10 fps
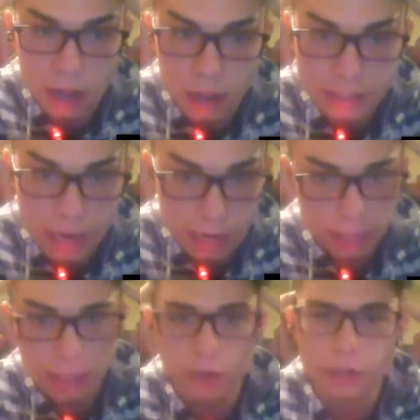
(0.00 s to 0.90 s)
it's
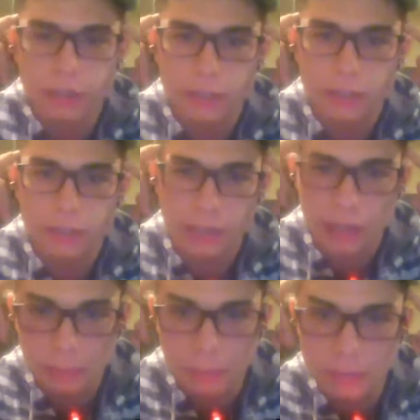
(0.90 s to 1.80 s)
kind of like Yuri
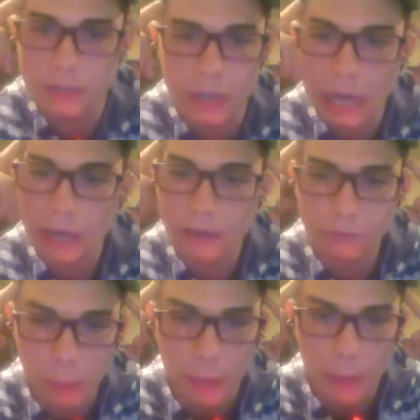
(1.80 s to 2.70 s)
Tielemans,
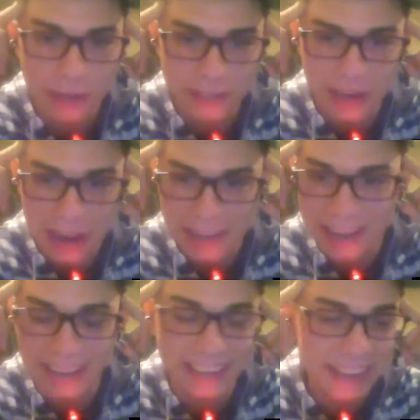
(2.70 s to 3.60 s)
Football Manager
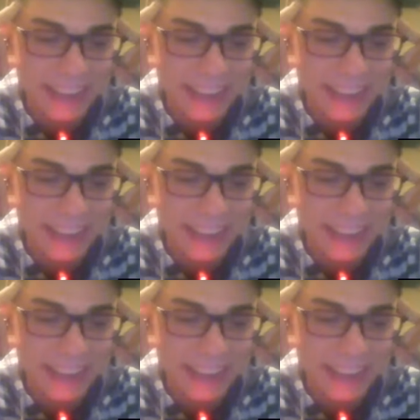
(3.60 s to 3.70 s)
icon.